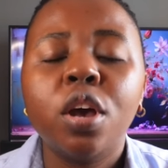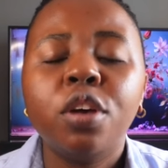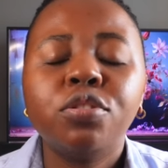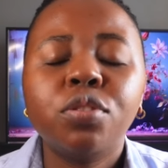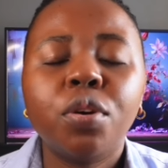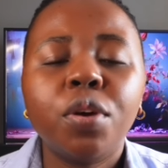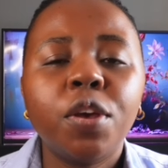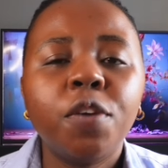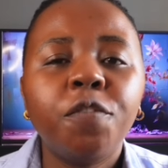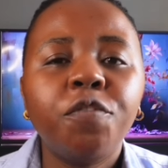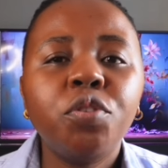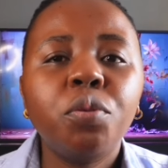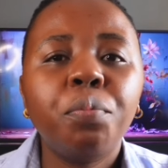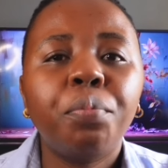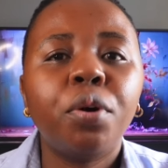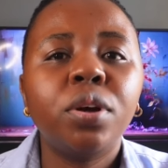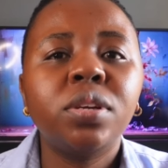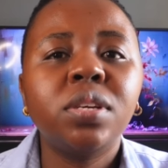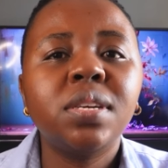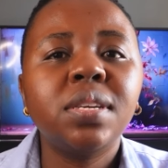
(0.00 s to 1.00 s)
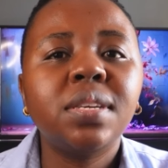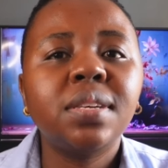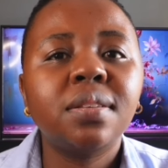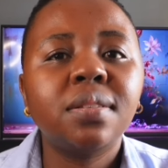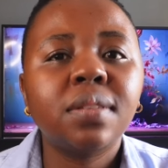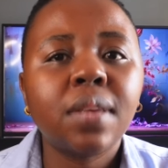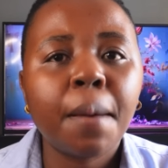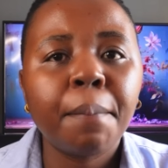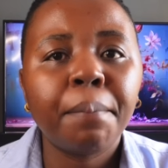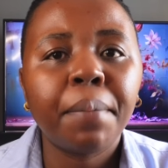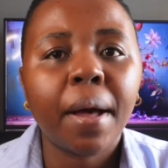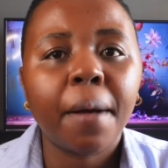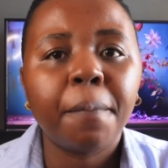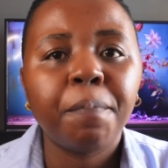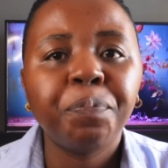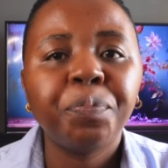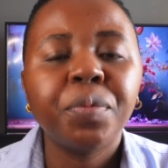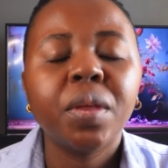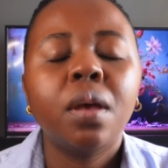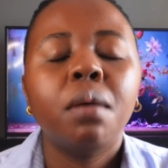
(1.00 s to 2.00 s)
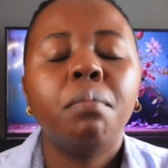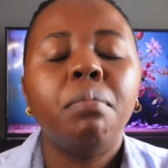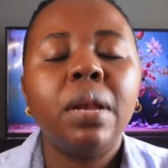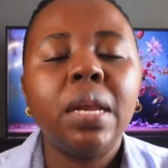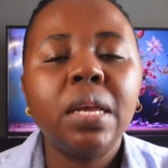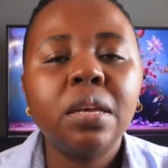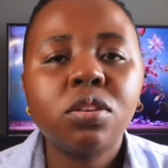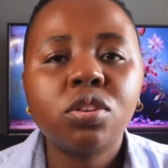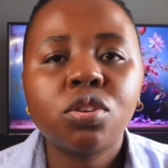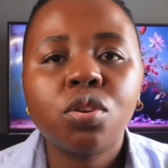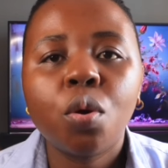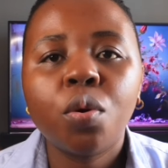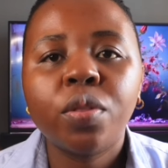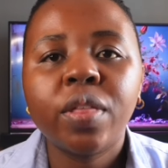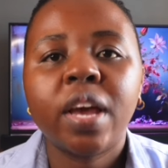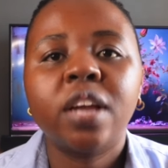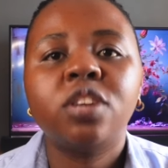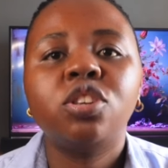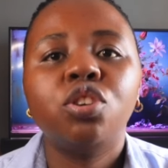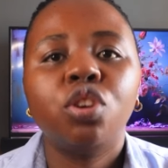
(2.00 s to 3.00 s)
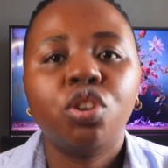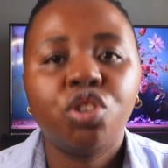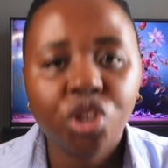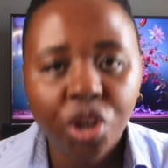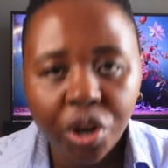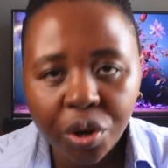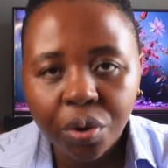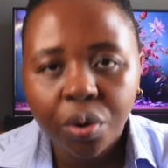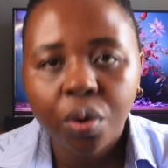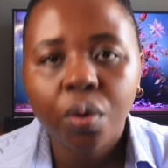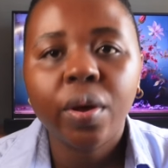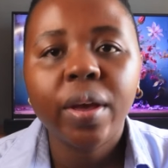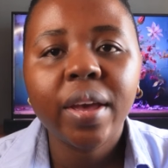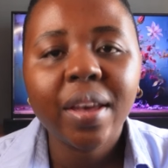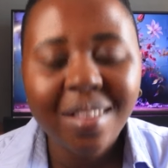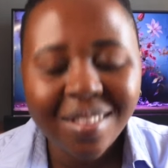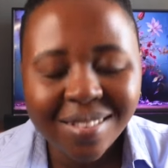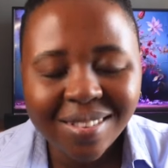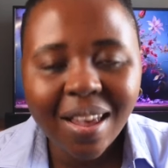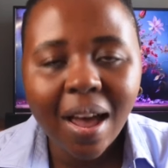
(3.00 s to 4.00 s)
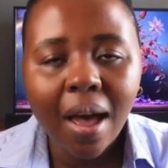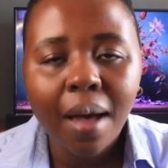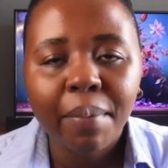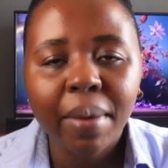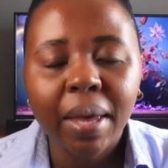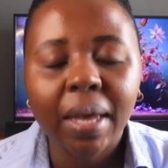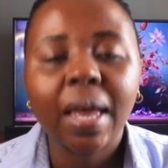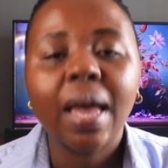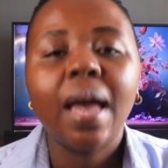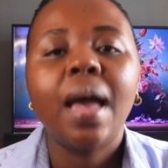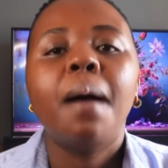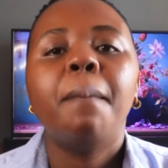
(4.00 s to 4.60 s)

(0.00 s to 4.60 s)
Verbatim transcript: So if you bought in December, please know that your journal is coming,